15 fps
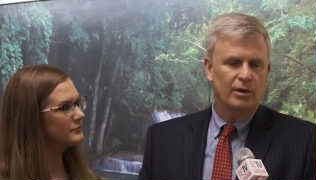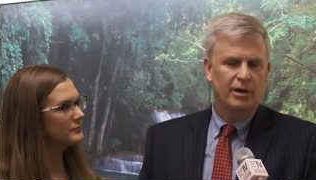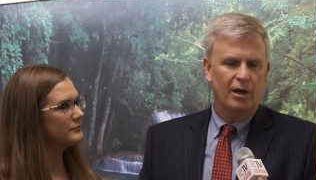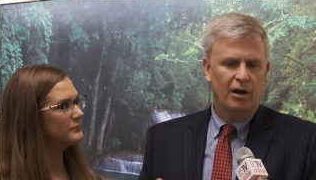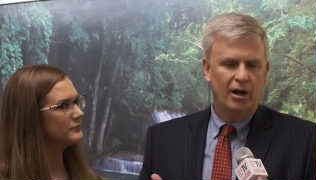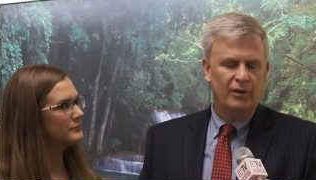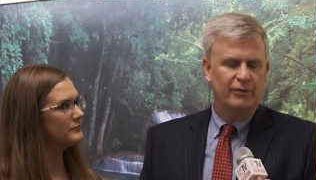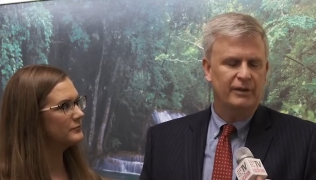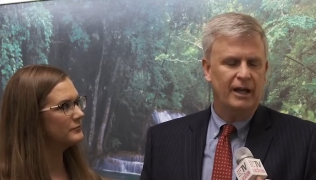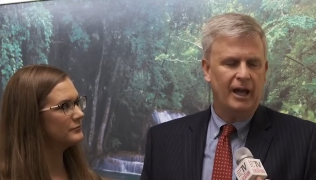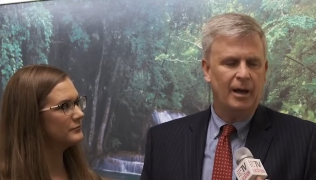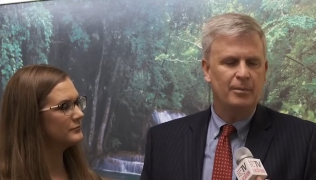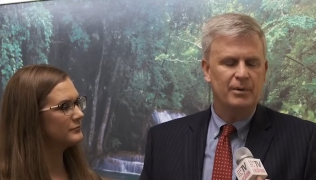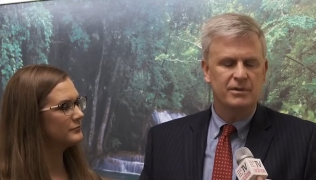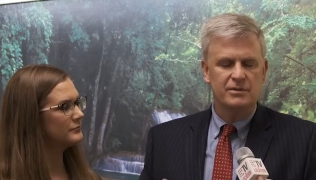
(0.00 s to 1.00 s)
Speaker 1: What often
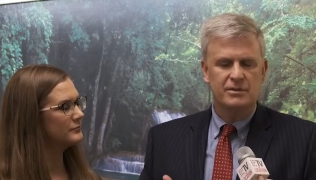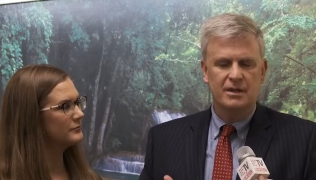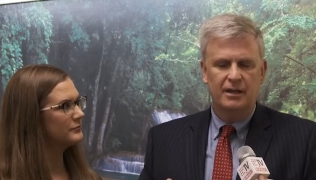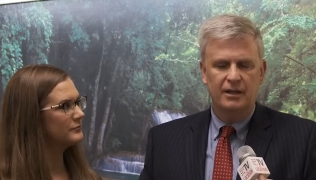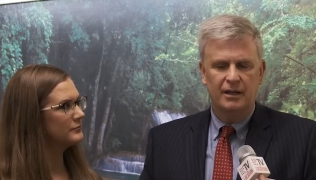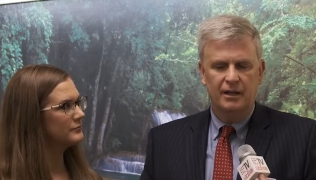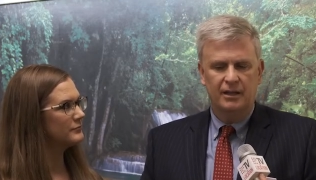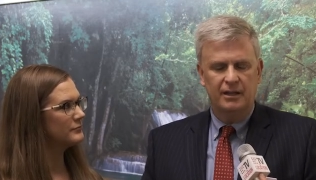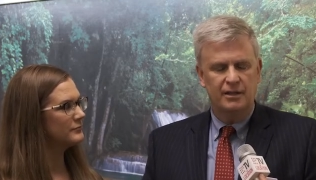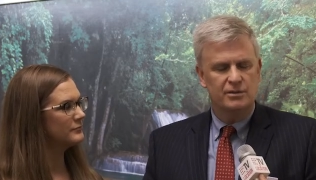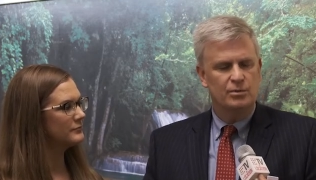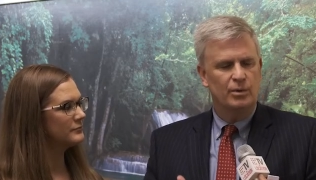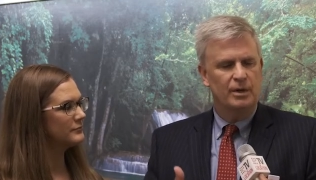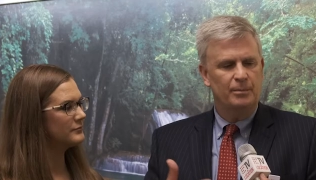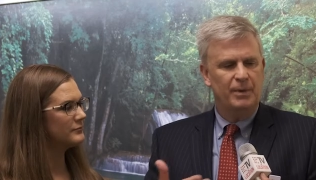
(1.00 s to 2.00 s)
happens
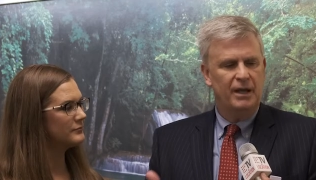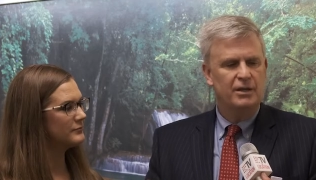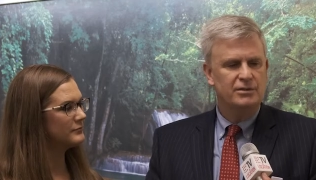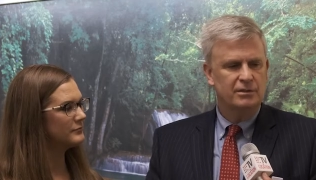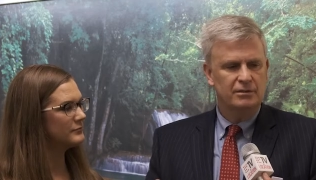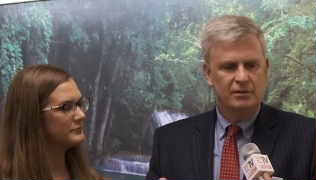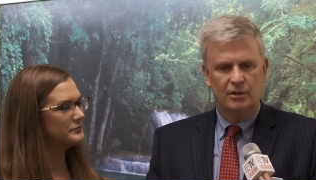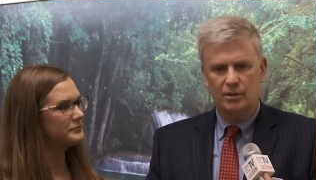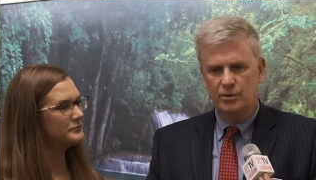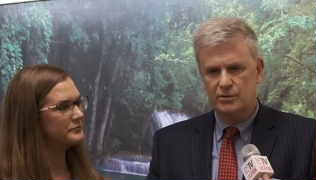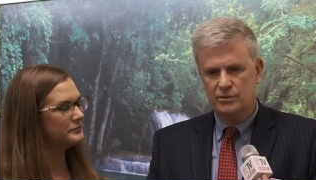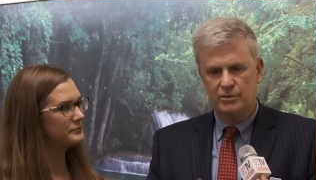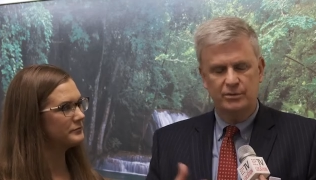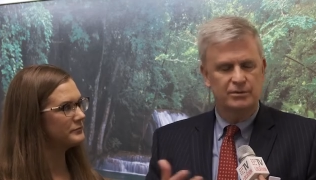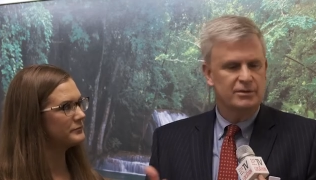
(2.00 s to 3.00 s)
is when a patient
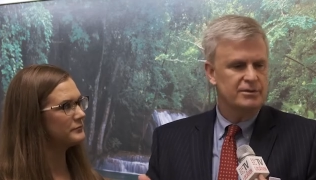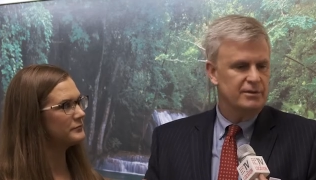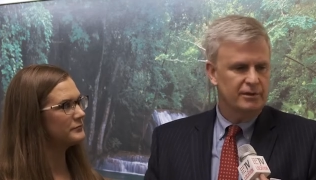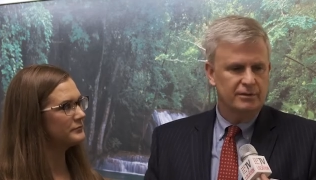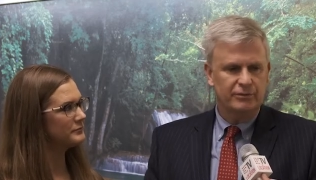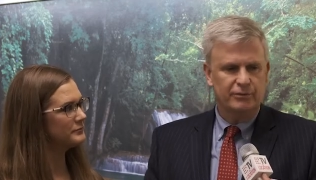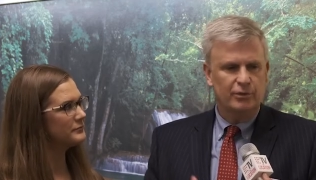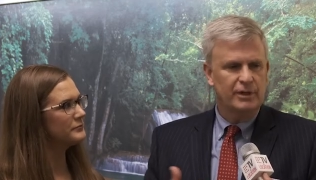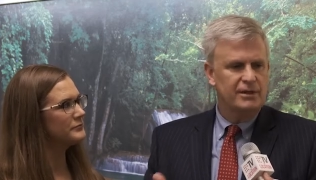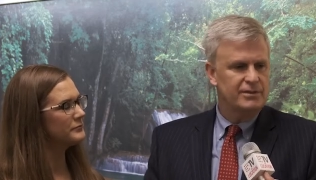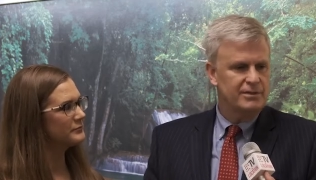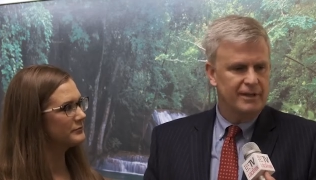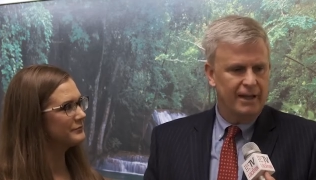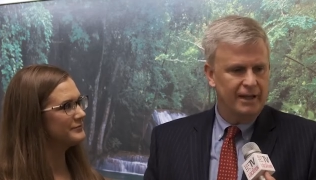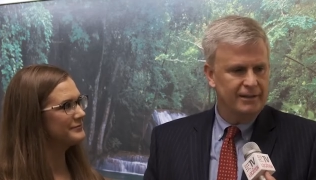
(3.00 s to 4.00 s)
goes to just a
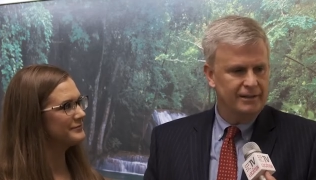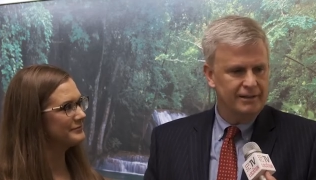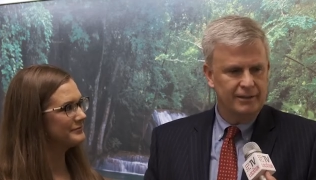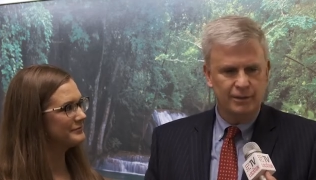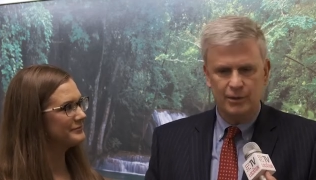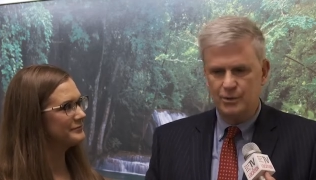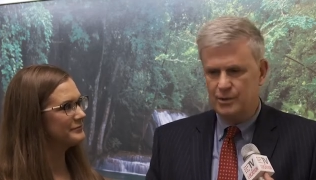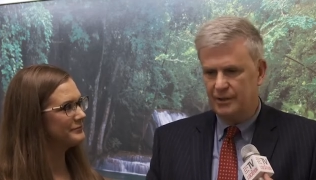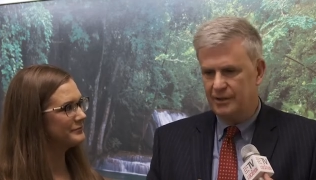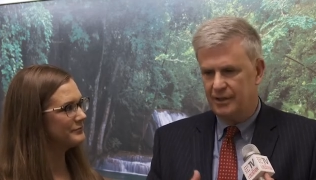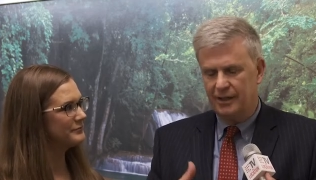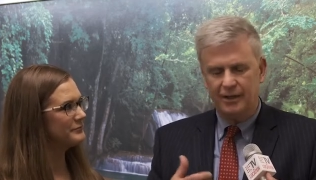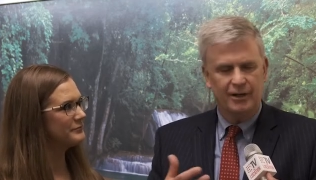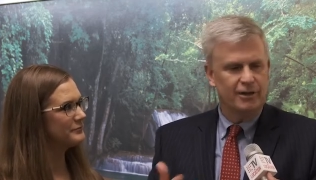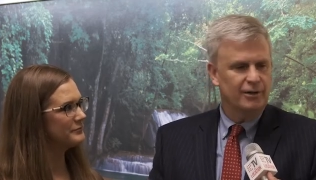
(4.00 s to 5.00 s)
freestanding urgent
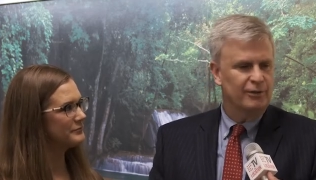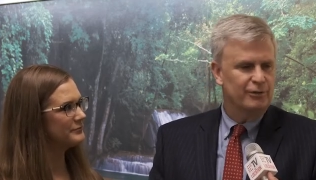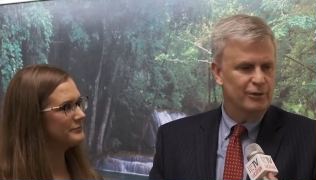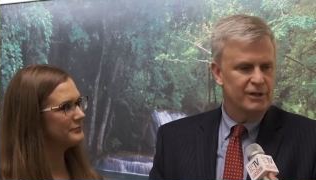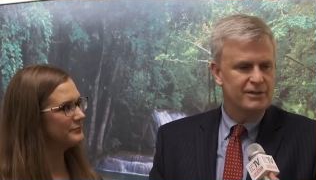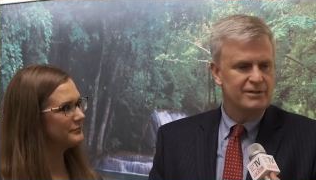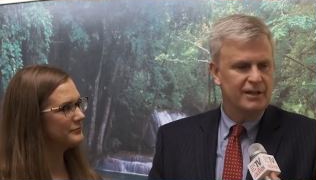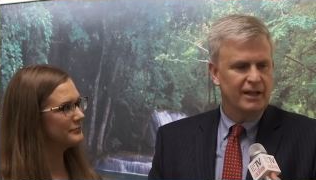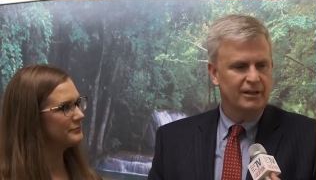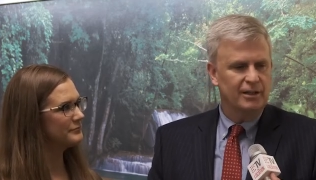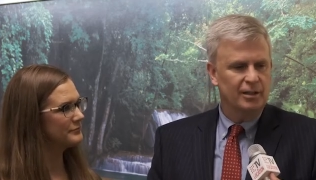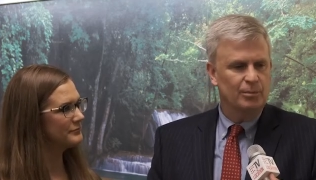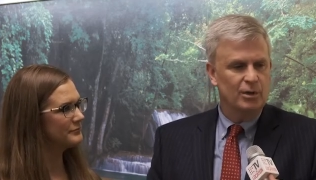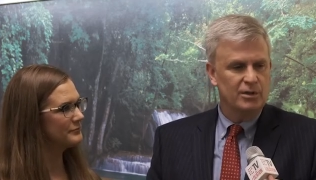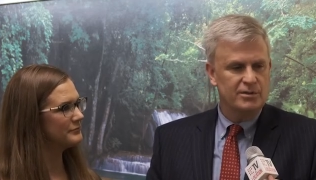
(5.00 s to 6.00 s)
care or a
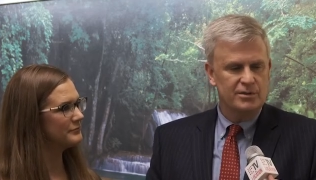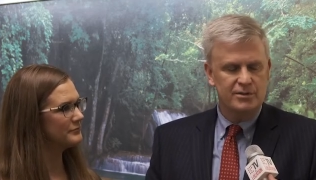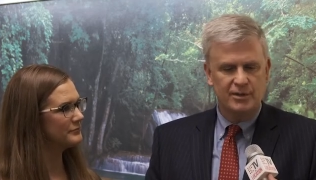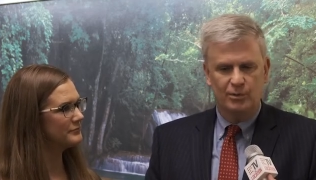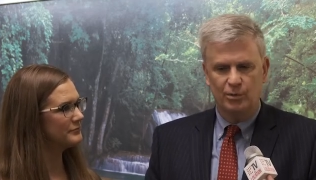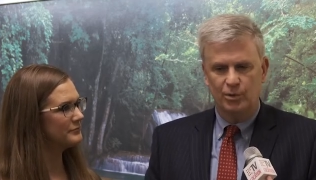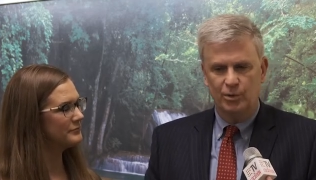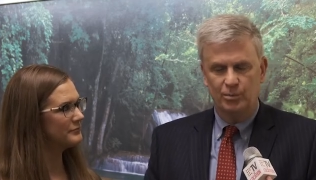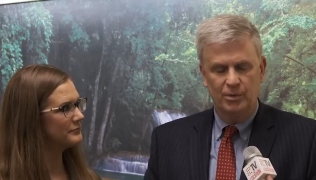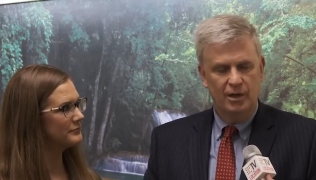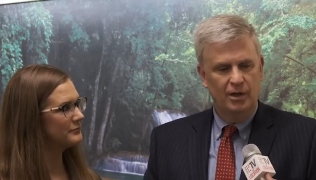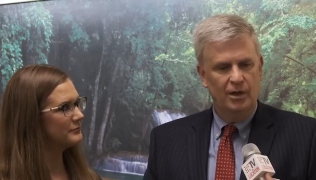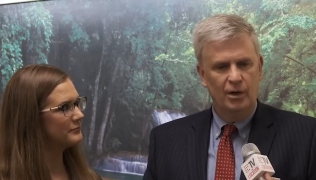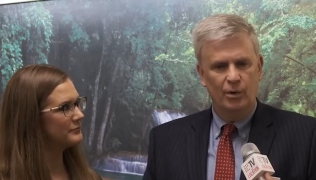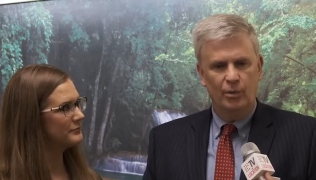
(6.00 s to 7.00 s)
freestanding emergency room,
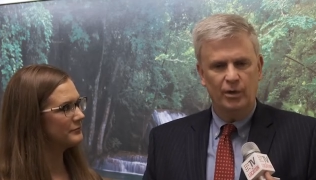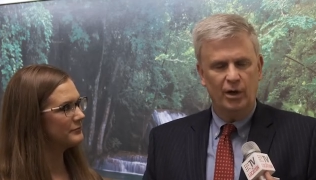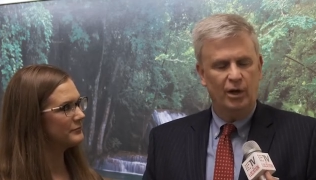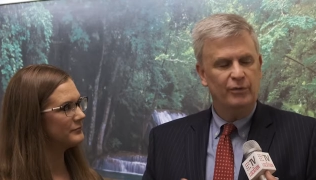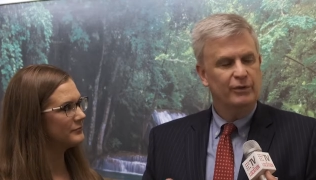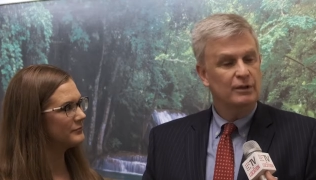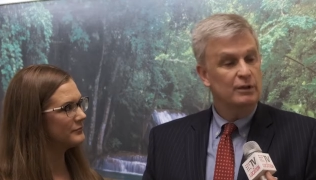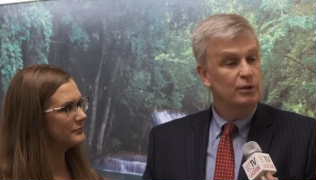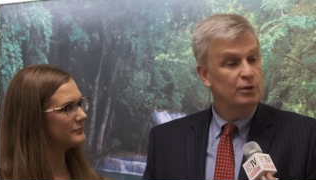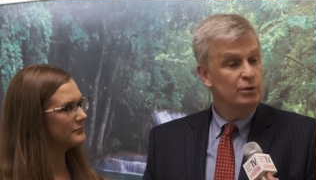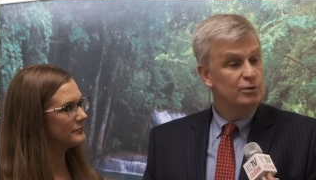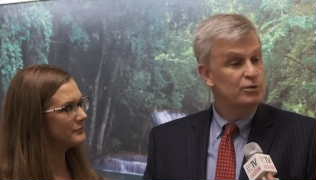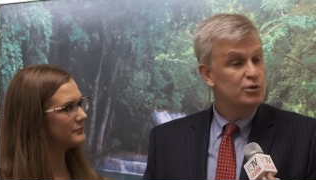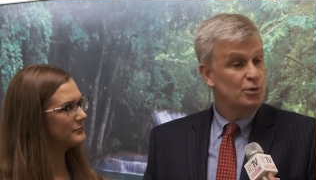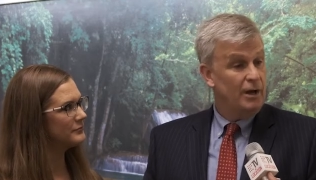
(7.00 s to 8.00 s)
we often
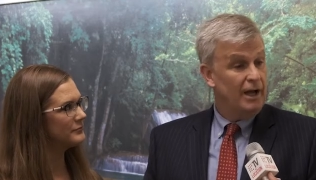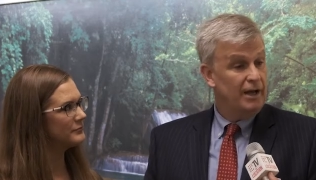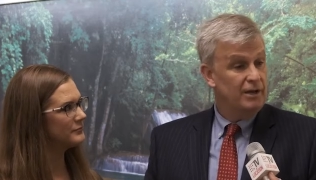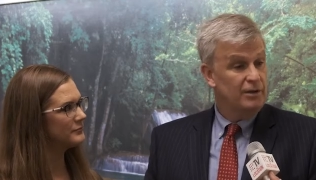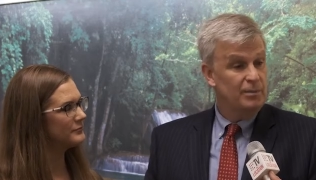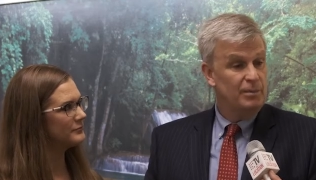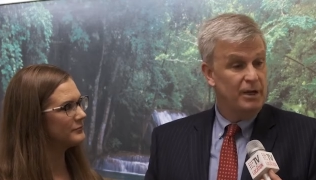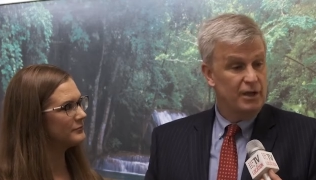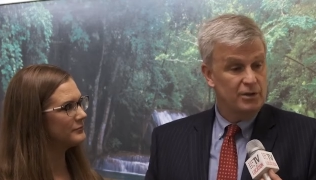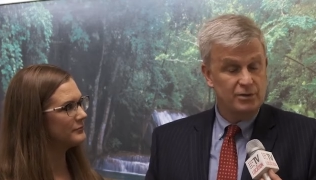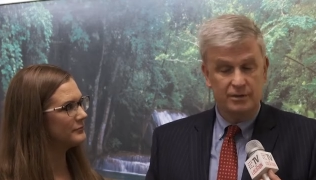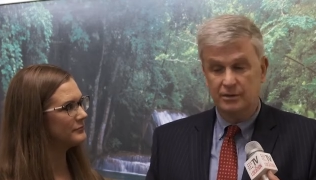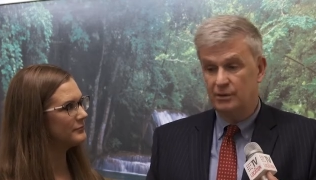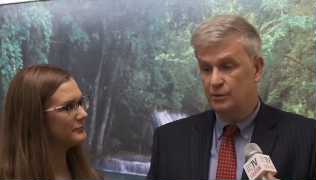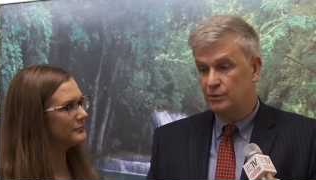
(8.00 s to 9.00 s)
lose track of the
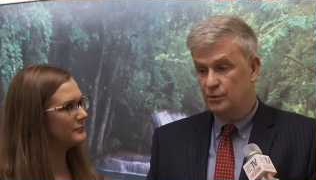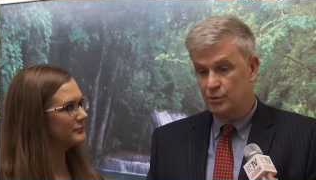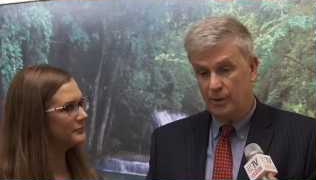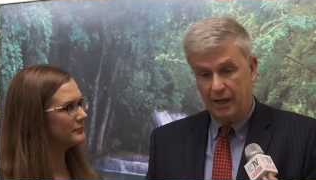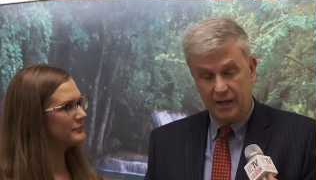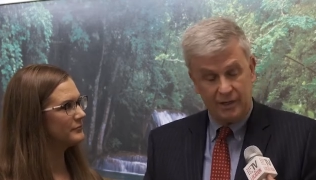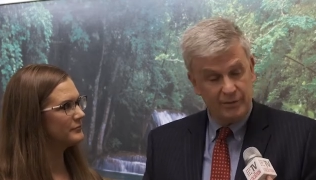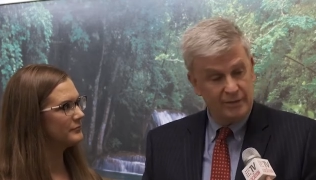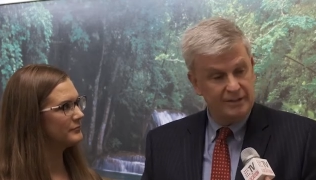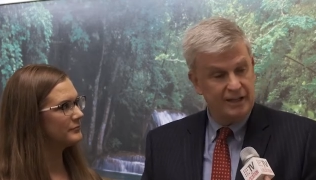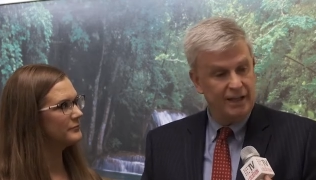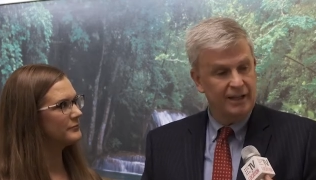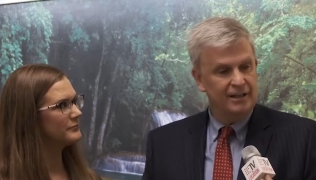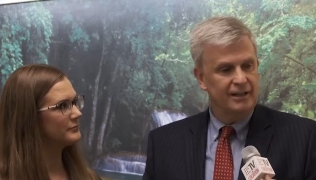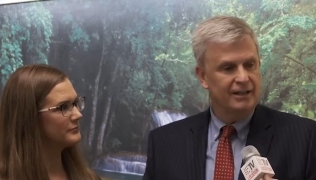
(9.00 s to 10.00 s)
patient, lose track of the
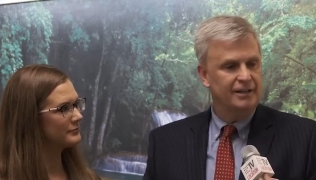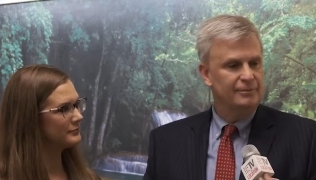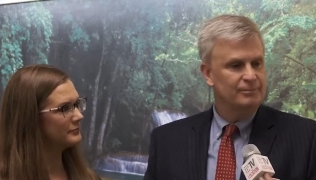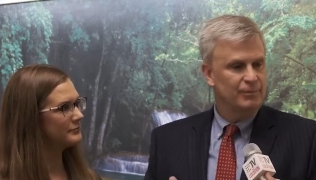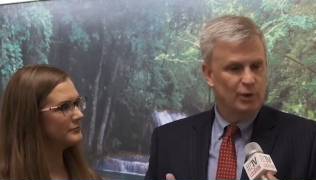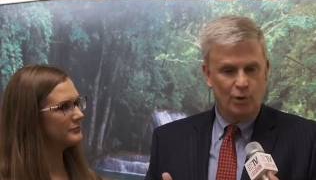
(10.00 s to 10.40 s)
data.